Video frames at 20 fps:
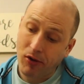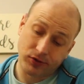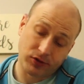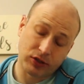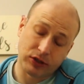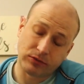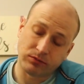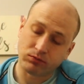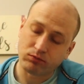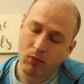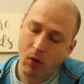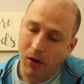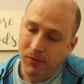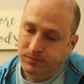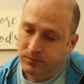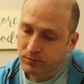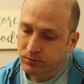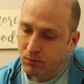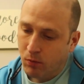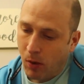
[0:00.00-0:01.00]
So
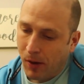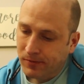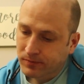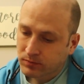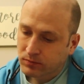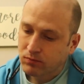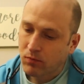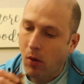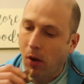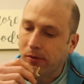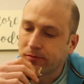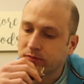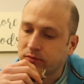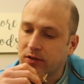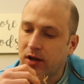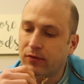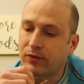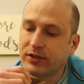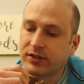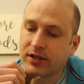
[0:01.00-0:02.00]

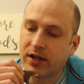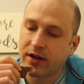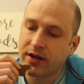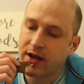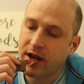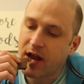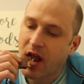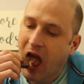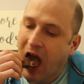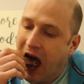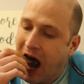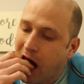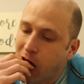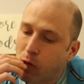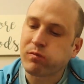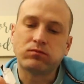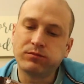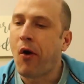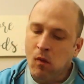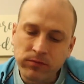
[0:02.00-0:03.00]
every Saturday.
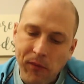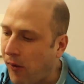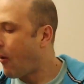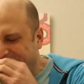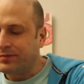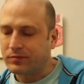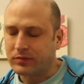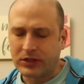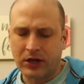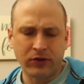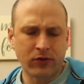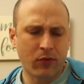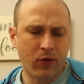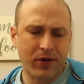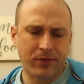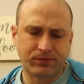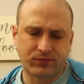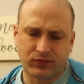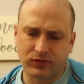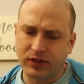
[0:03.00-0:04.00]
I don't know
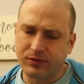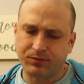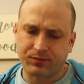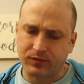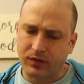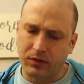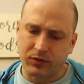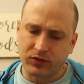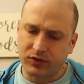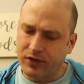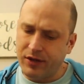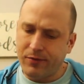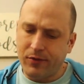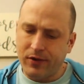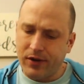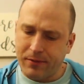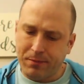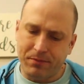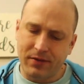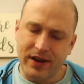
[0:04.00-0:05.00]
why I keep
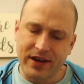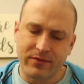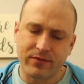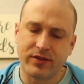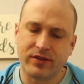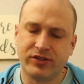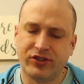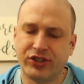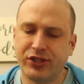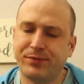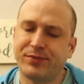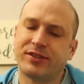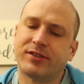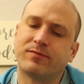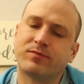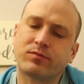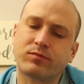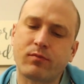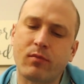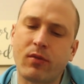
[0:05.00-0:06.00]
on like playing with the
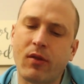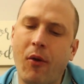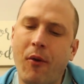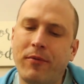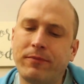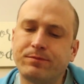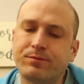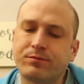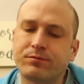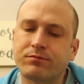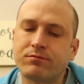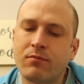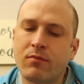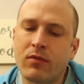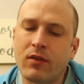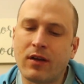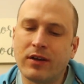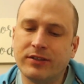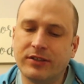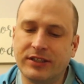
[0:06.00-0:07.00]
chips.
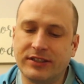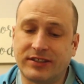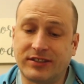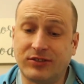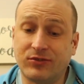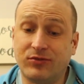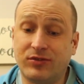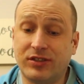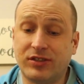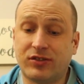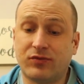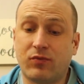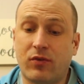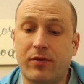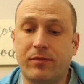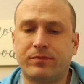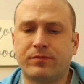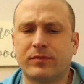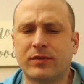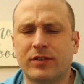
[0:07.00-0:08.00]
Let's do this
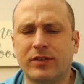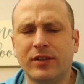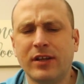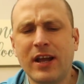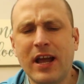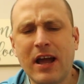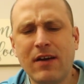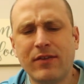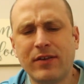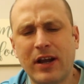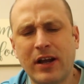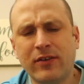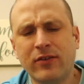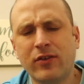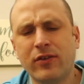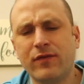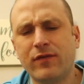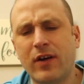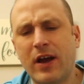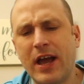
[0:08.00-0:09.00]
one. Did I have it? I
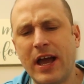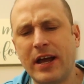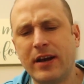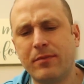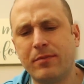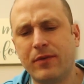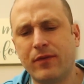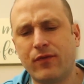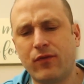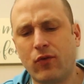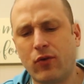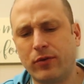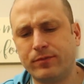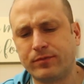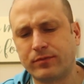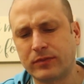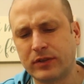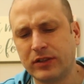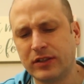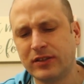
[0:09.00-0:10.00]
don't know if I had it before.
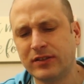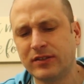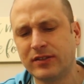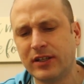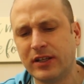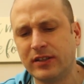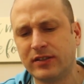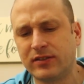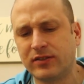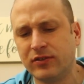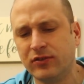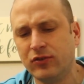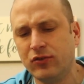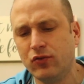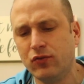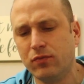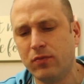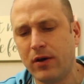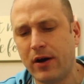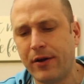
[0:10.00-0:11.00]
It doesn't say it's
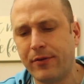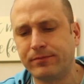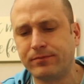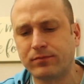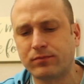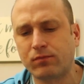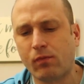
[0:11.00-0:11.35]
new, but